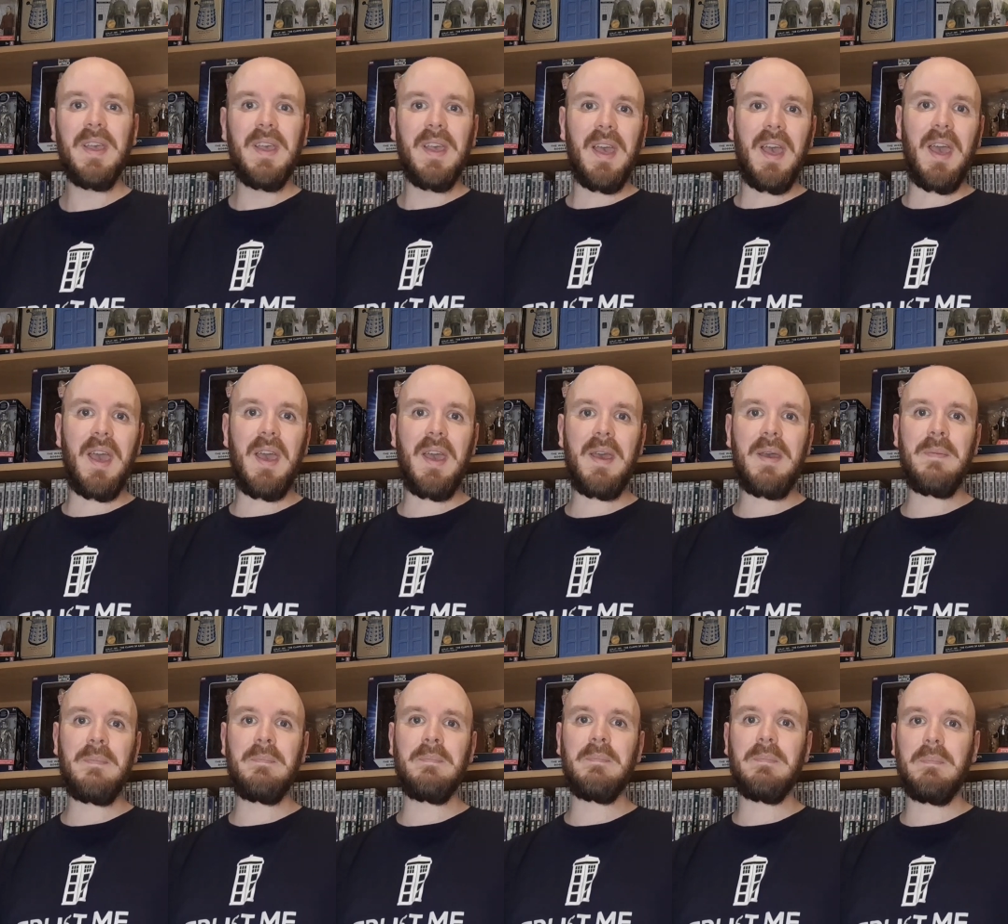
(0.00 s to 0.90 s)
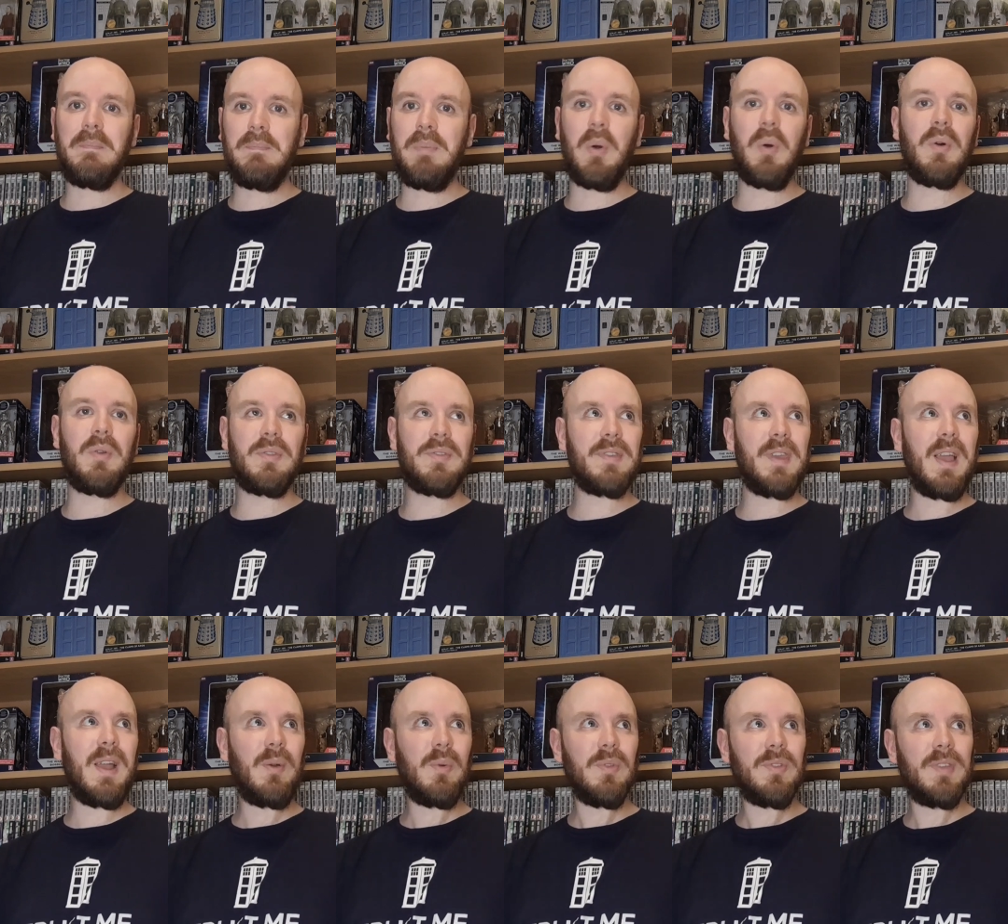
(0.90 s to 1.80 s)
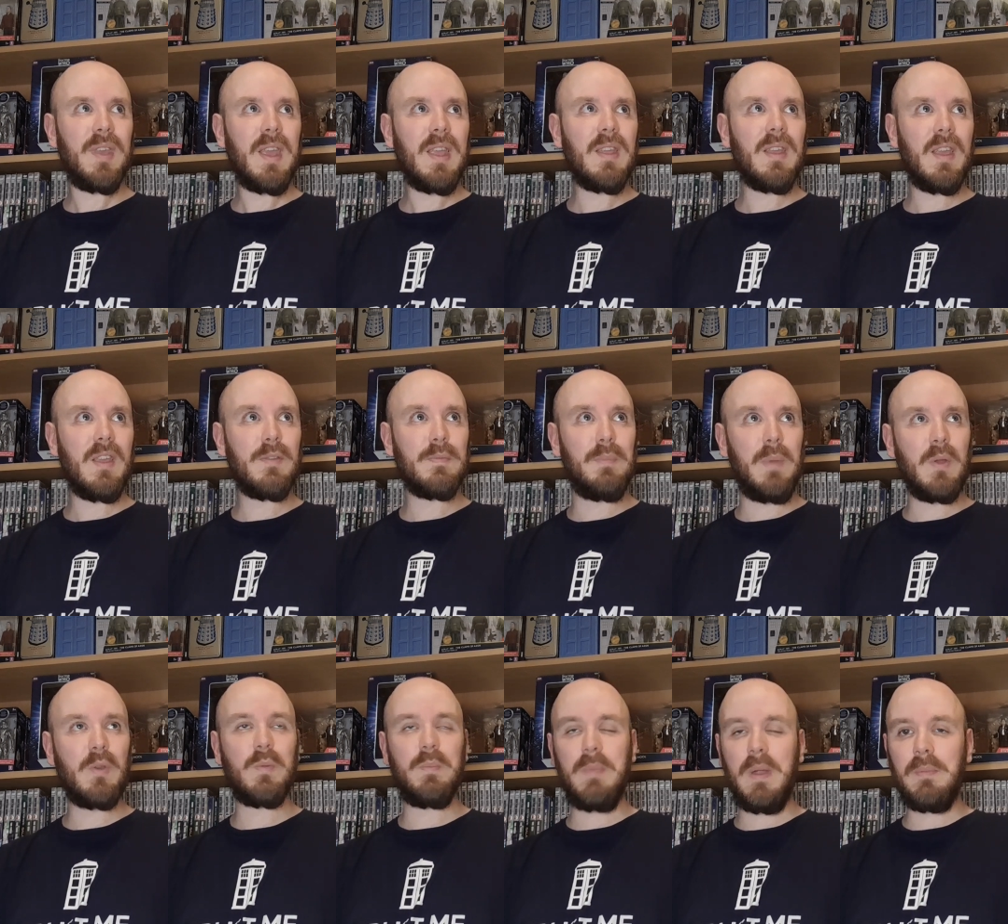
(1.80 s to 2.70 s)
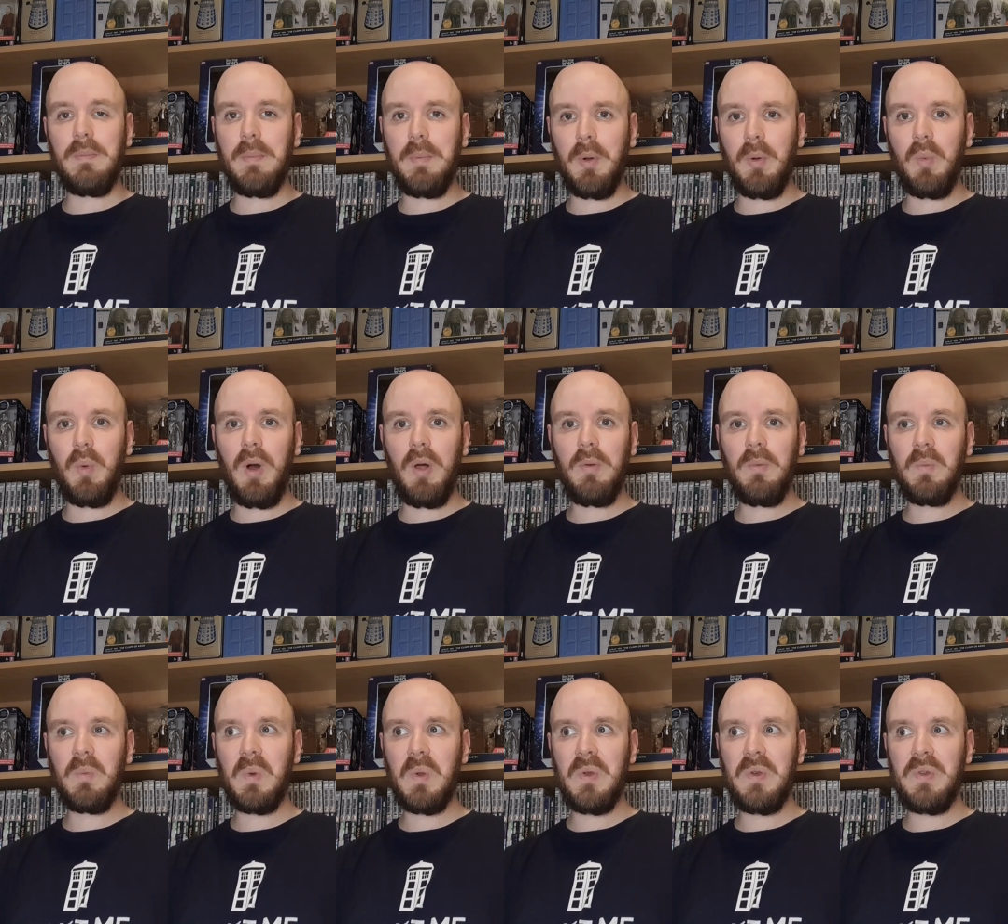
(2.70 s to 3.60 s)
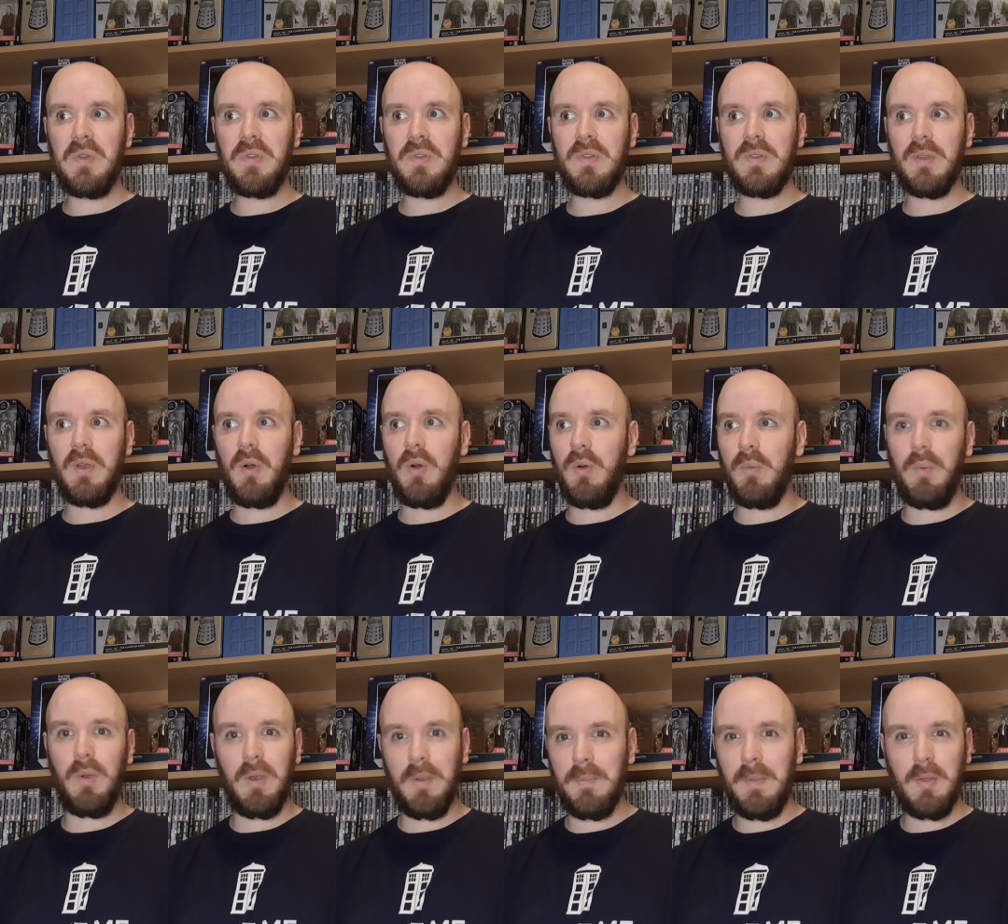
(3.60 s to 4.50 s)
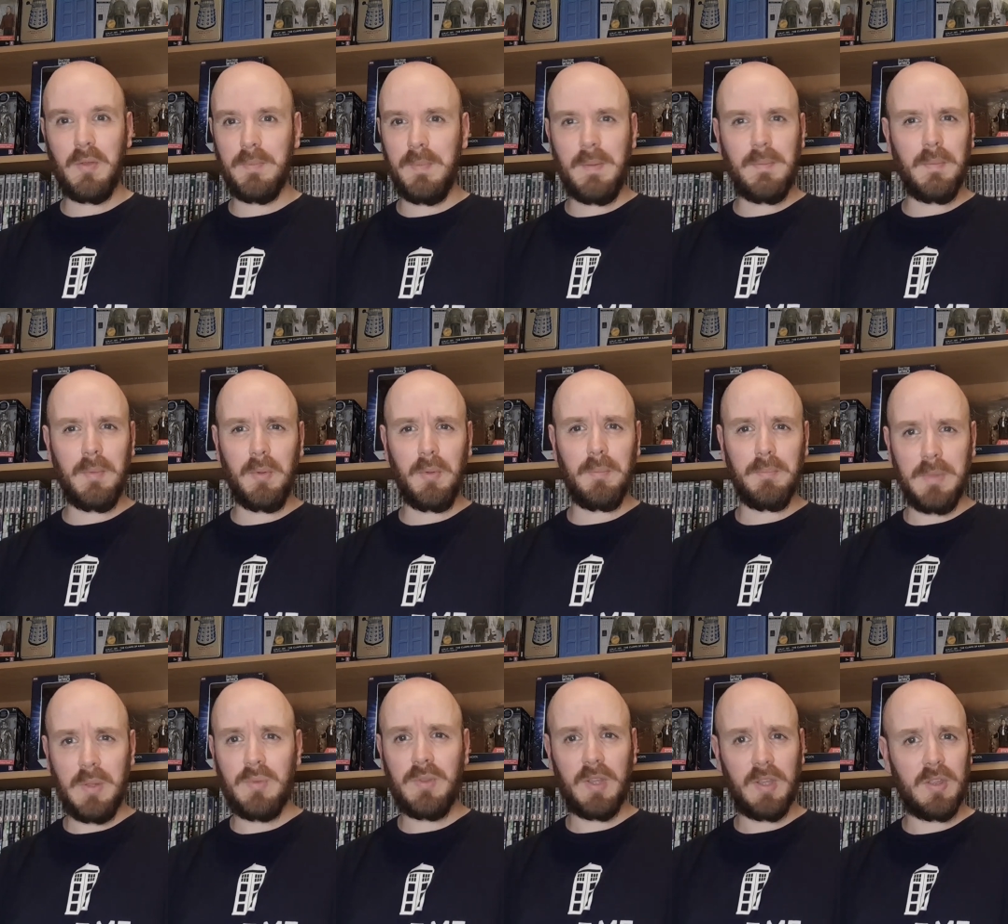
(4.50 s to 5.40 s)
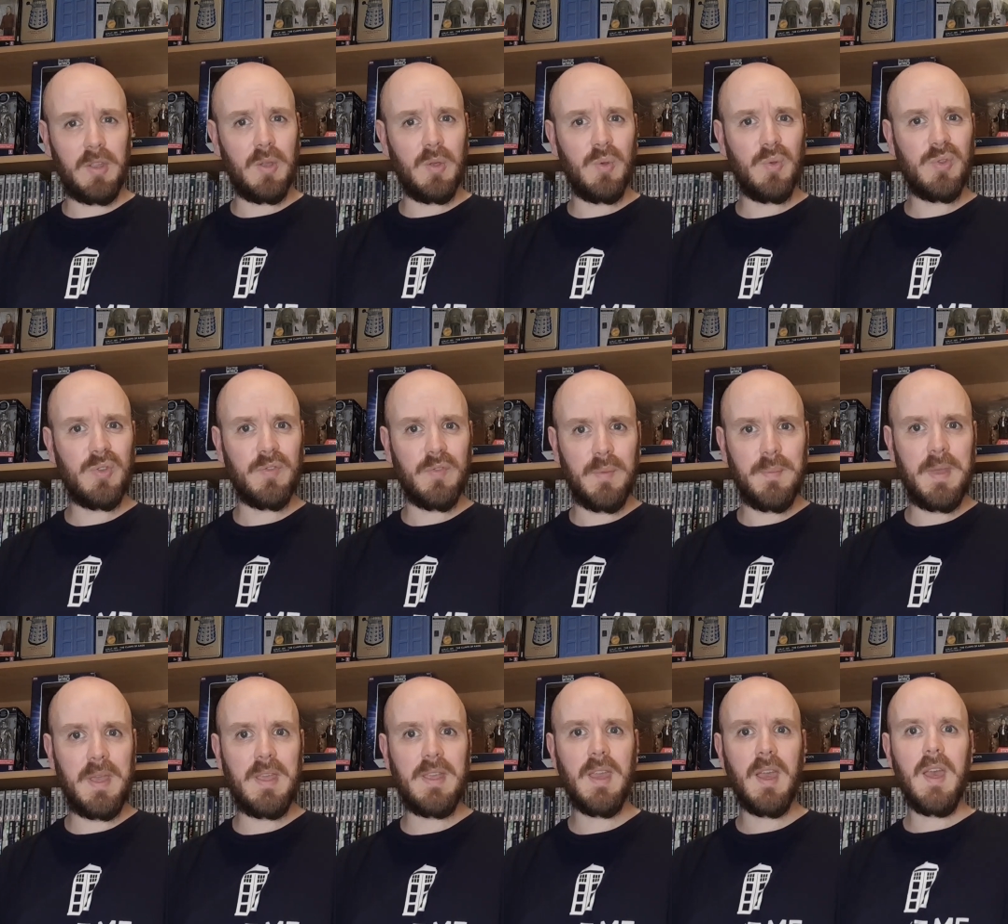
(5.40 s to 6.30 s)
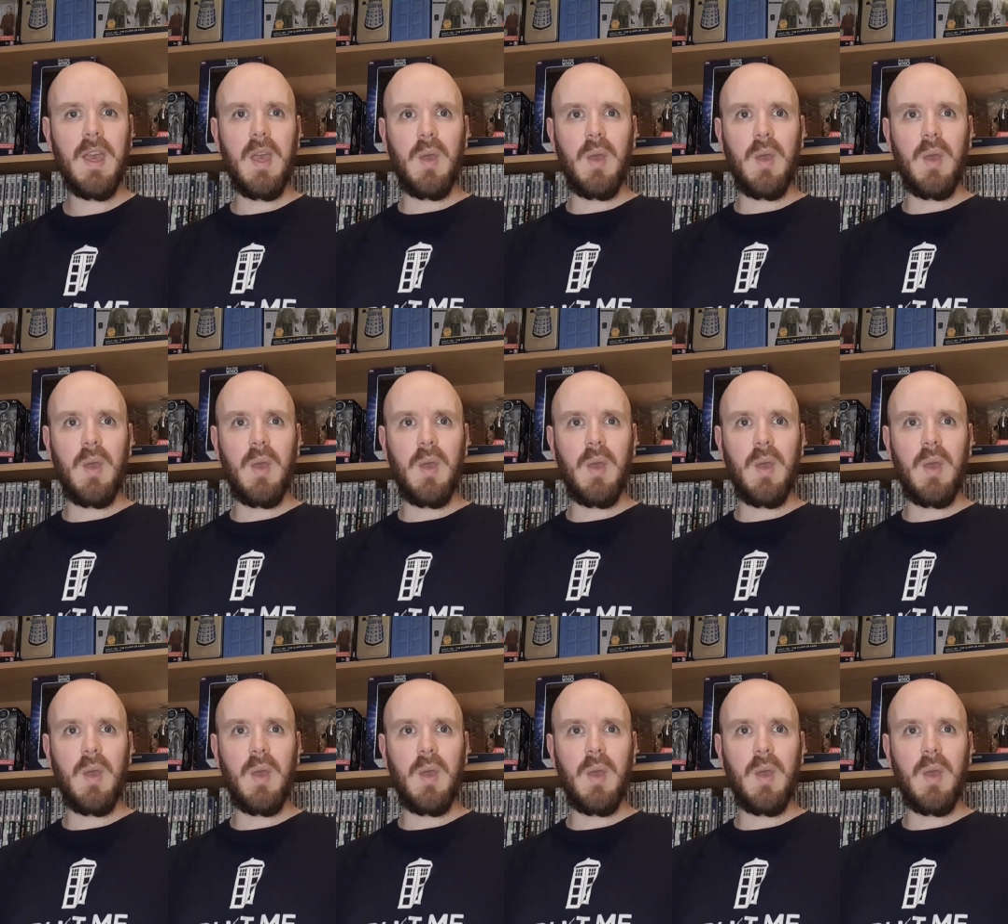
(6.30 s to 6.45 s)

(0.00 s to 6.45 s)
But I would say his most memorable one was, or one of the most memorable music cues for me,